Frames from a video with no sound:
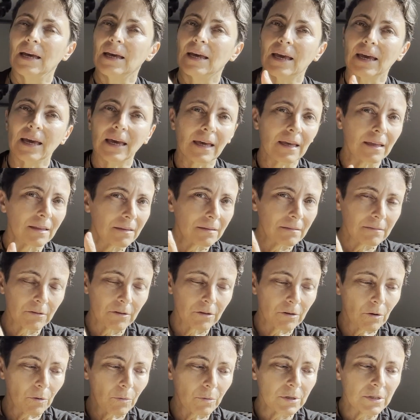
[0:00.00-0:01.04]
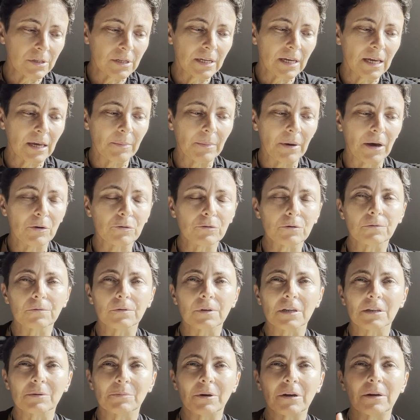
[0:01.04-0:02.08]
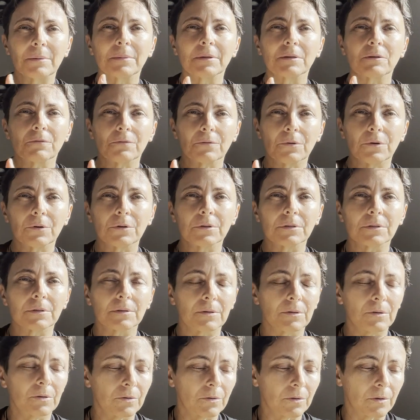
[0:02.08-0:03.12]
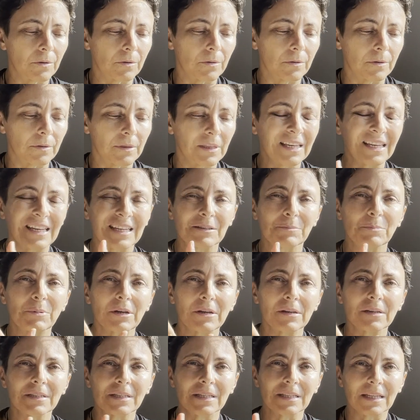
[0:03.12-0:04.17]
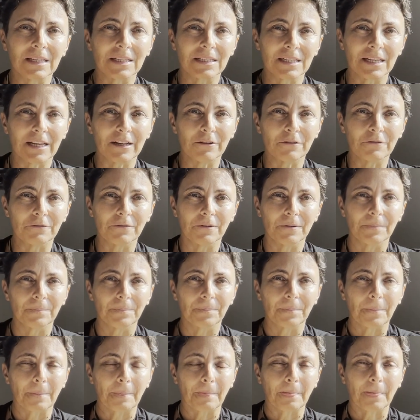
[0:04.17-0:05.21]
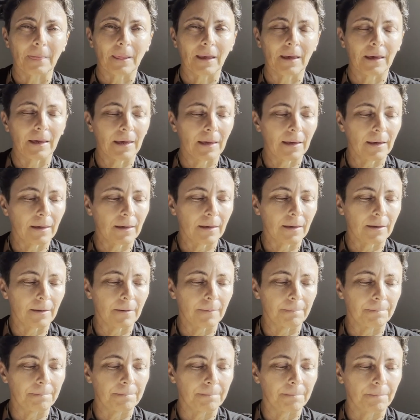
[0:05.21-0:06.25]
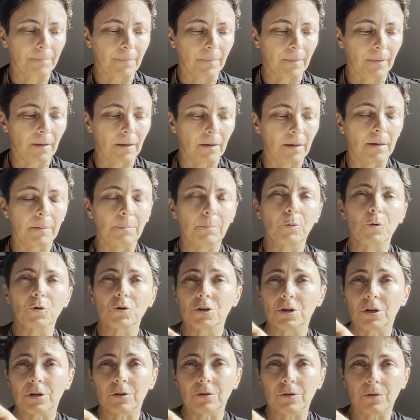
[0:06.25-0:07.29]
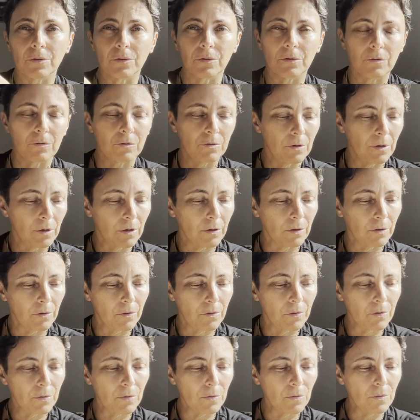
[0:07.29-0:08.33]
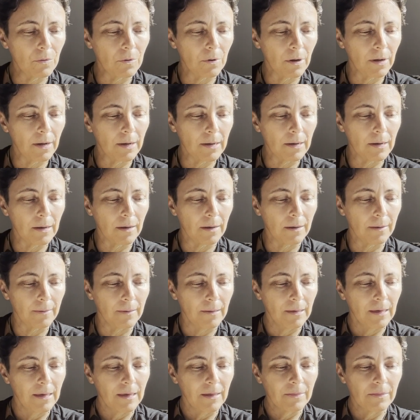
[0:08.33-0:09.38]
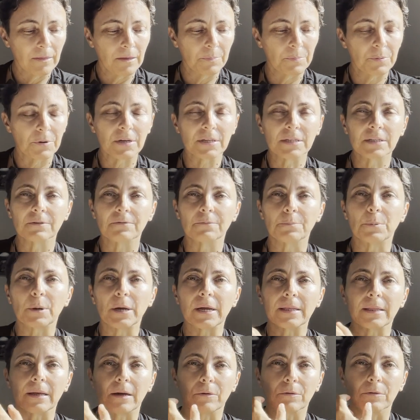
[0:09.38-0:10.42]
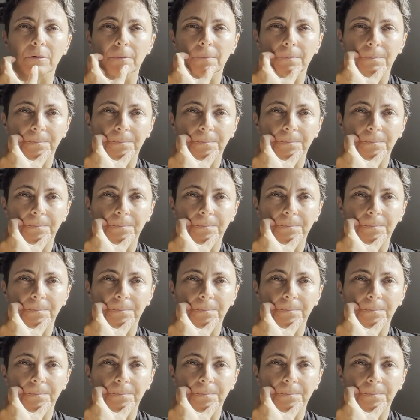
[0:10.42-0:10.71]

And when she came out of the experiment, of course, the experience in itself uh, pushed her through a depressive breakdown.